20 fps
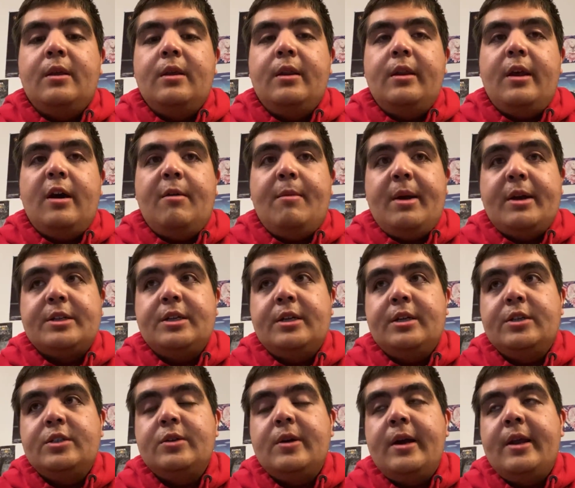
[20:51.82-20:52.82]
now I'm actually
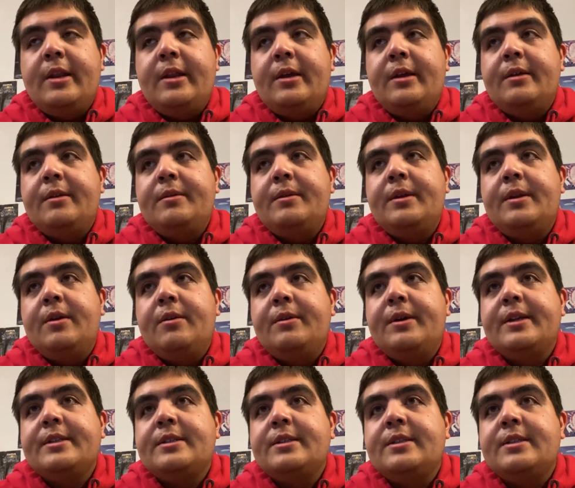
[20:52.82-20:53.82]
going to try to, you know,
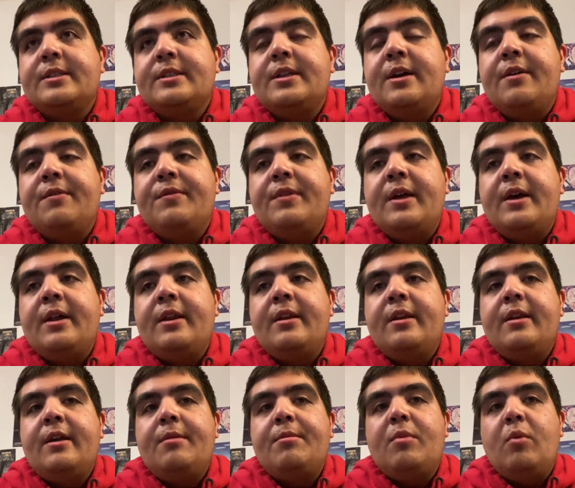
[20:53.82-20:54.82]
get to the stuff that
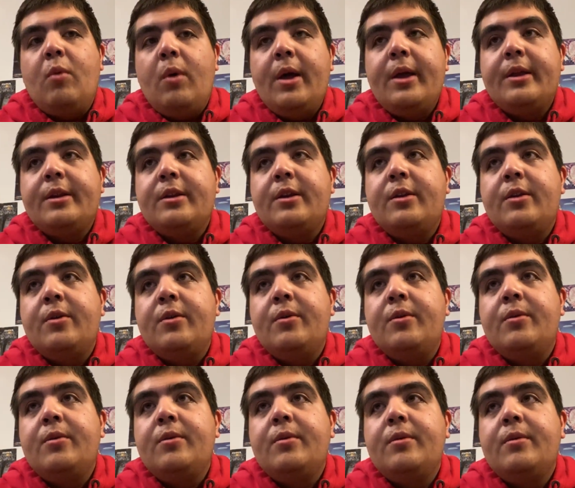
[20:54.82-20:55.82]
I've been wanting to
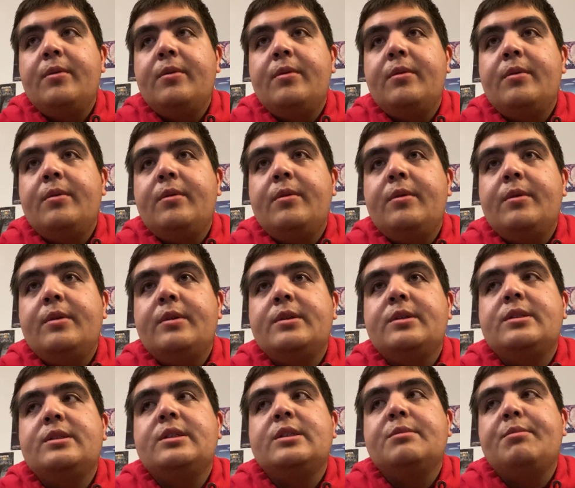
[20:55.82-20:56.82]
do
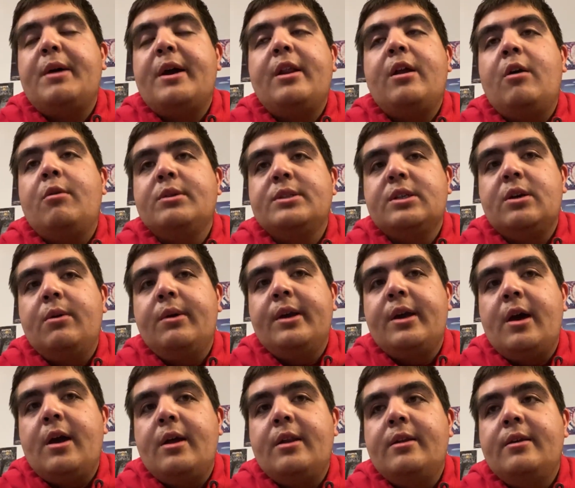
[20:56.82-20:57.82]
despite all what's going
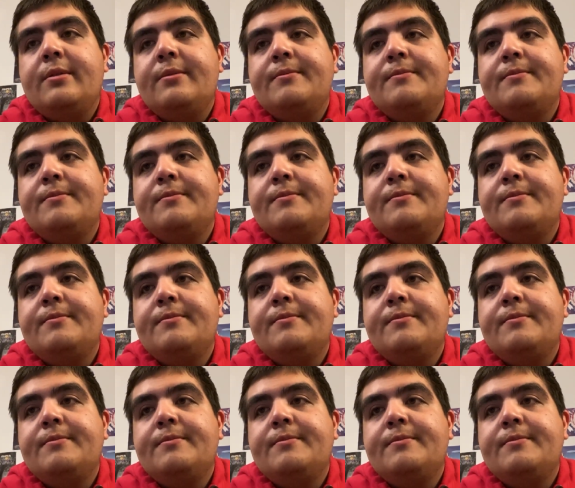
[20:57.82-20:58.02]
on.